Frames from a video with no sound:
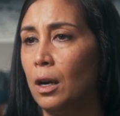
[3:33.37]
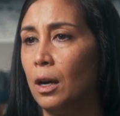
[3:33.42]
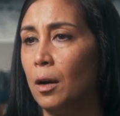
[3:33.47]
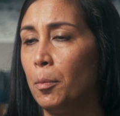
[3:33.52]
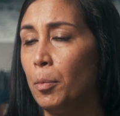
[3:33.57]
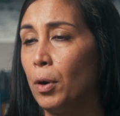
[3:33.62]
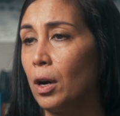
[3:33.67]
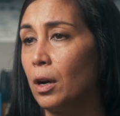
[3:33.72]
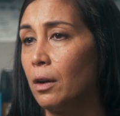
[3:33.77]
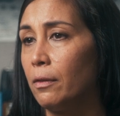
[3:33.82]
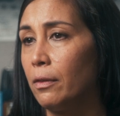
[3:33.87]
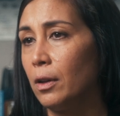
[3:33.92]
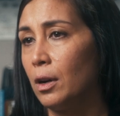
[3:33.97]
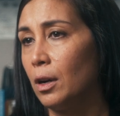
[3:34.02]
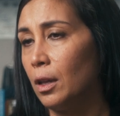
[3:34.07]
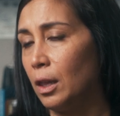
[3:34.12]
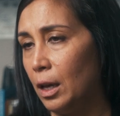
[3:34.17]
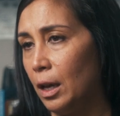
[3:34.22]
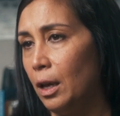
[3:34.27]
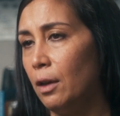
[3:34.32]
a part of
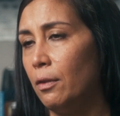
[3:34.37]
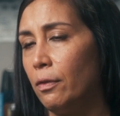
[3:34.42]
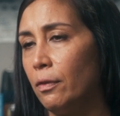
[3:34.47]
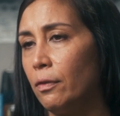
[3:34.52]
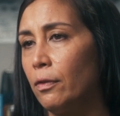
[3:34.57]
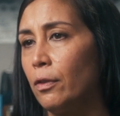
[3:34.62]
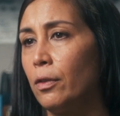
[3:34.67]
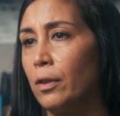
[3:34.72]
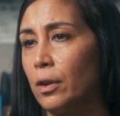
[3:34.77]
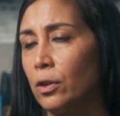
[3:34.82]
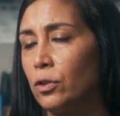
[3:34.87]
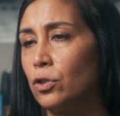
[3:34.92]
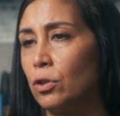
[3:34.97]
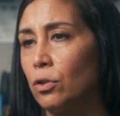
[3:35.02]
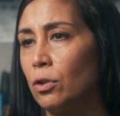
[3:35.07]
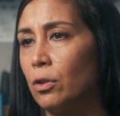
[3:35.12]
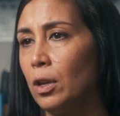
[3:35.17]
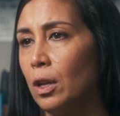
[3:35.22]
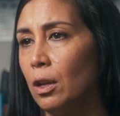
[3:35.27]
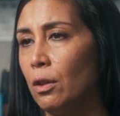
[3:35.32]
their life for their
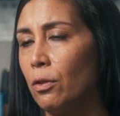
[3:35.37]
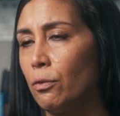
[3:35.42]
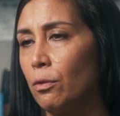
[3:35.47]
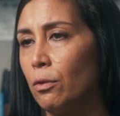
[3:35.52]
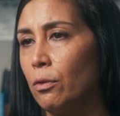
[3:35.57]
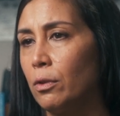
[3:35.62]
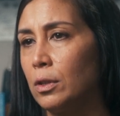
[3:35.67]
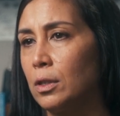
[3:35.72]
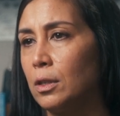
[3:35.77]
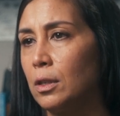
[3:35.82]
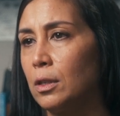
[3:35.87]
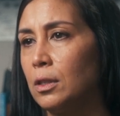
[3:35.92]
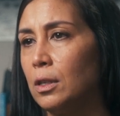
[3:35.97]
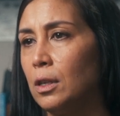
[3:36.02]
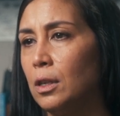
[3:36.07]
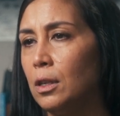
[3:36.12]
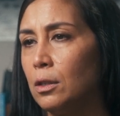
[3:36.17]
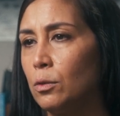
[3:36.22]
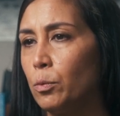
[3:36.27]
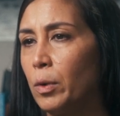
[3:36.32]
journey through this
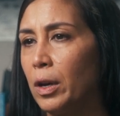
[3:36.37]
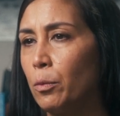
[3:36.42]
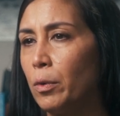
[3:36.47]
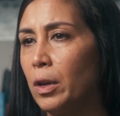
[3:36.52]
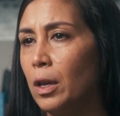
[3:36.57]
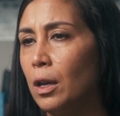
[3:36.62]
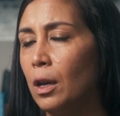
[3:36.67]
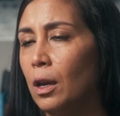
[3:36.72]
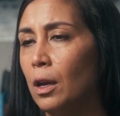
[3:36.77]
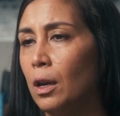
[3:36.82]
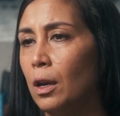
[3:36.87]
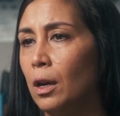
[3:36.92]
disease. When we